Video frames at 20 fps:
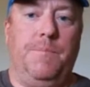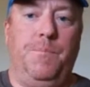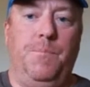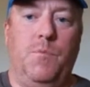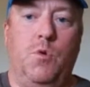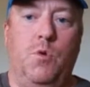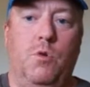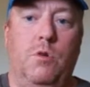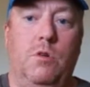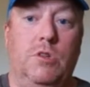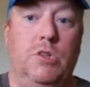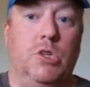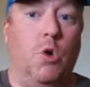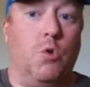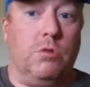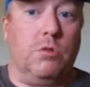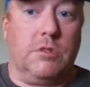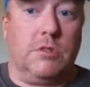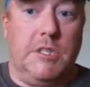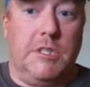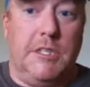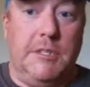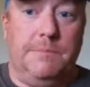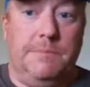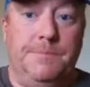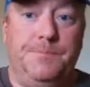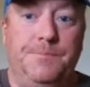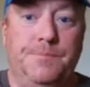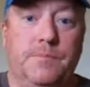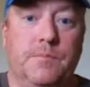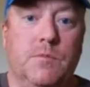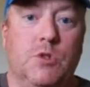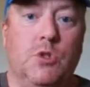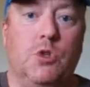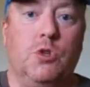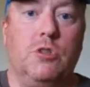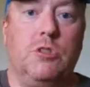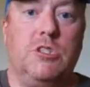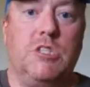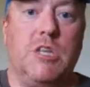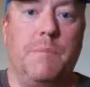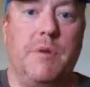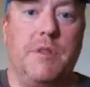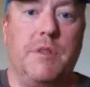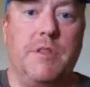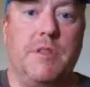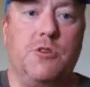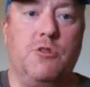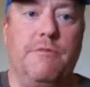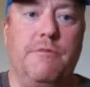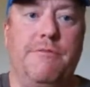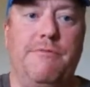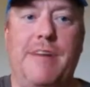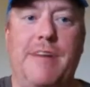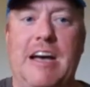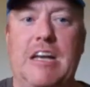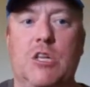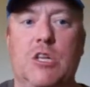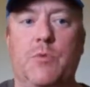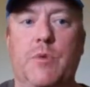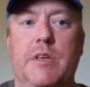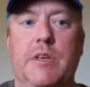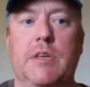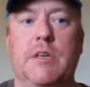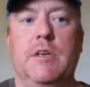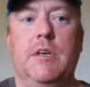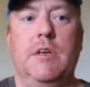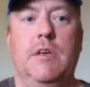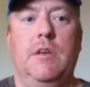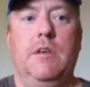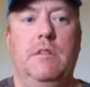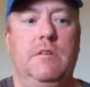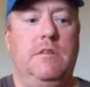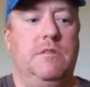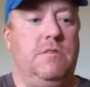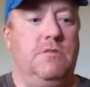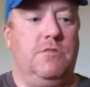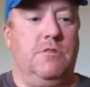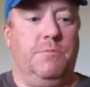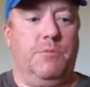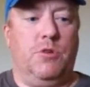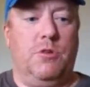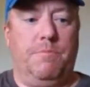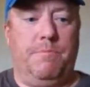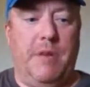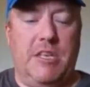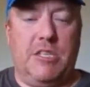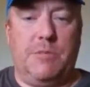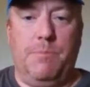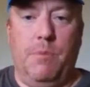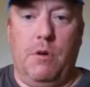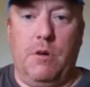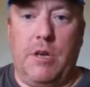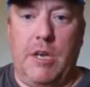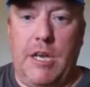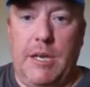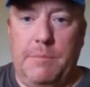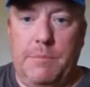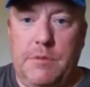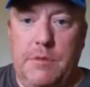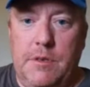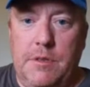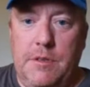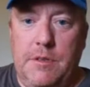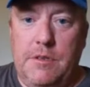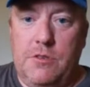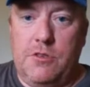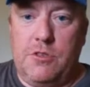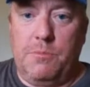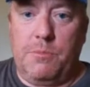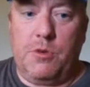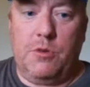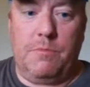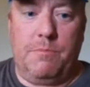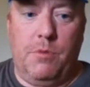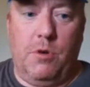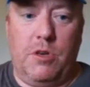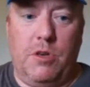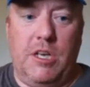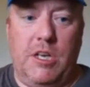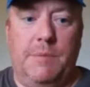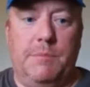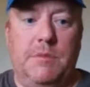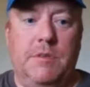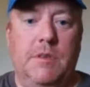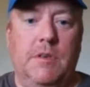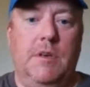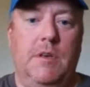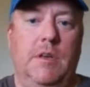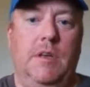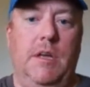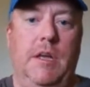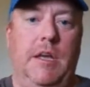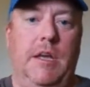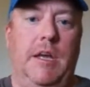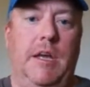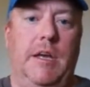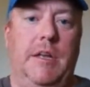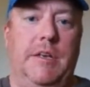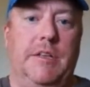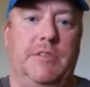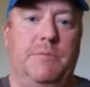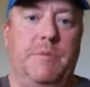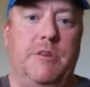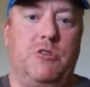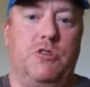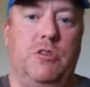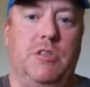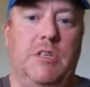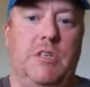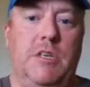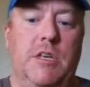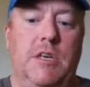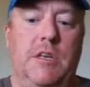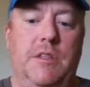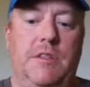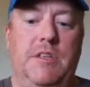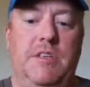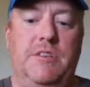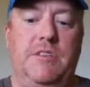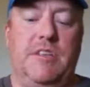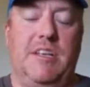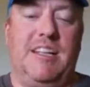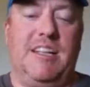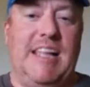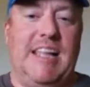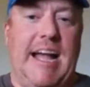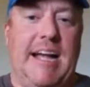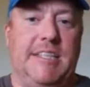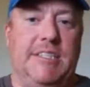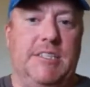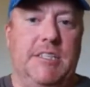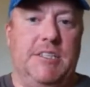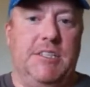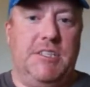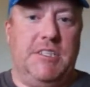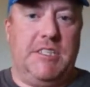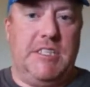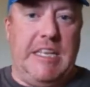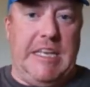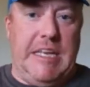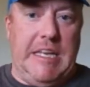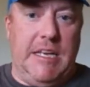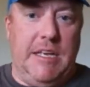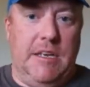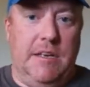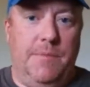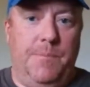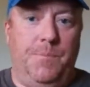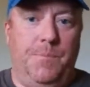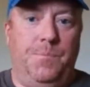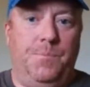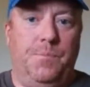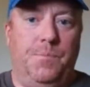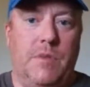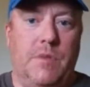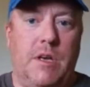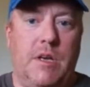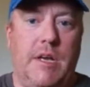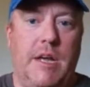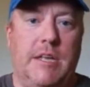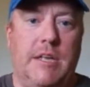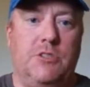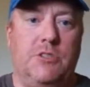or a local team, or someone that you're following, these are some good baseball games. These are some good ball games, and especially these Class C. I can't